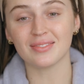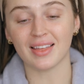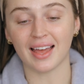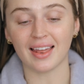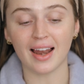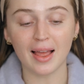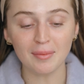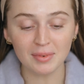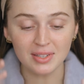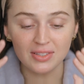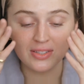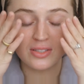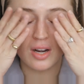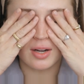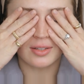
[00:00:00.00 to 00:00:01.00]
that, I'm gonna
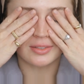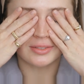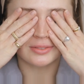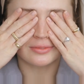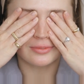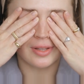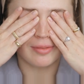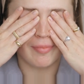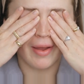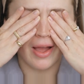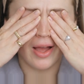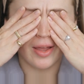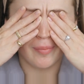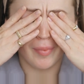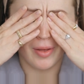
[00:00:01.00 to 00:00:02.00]
start with
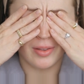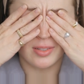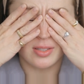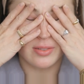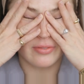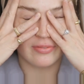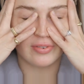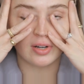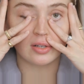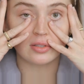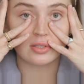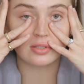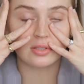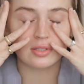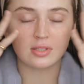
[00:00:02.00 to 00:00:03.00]
my eyeballs
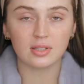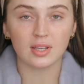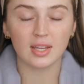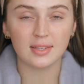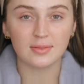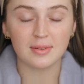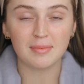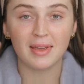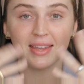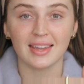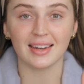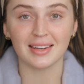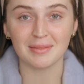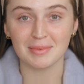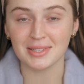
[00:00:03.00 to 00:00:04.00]
first, just in case we make
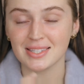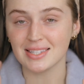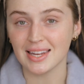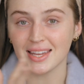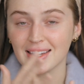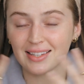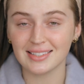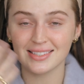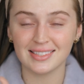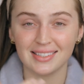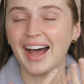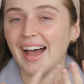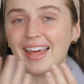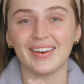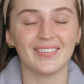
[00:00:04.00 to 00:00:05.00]
any mistakes.
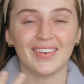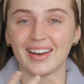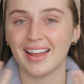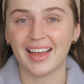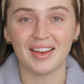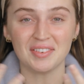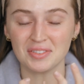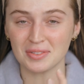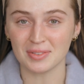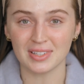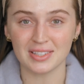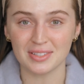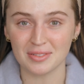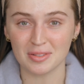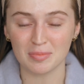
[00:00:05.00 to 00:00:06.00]
I don't wanna have to
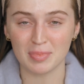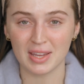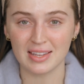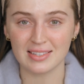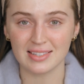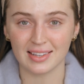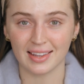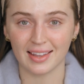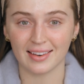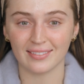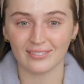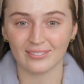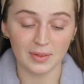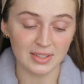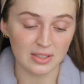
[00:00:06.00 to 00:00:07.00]
redo the base again.
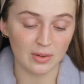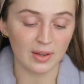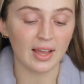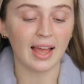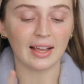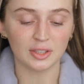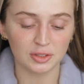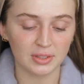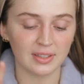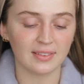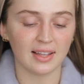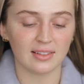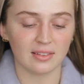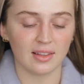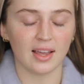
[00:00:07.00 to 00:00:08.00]
So let's go ahead. Actually,
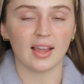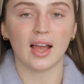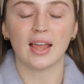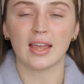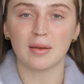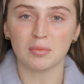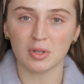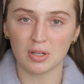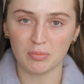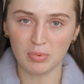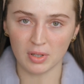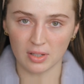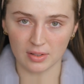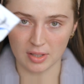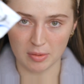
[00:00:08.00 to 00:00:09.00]
that's a lie. I am gonna
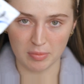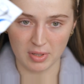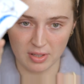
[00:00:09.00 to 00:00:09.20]
put a little bit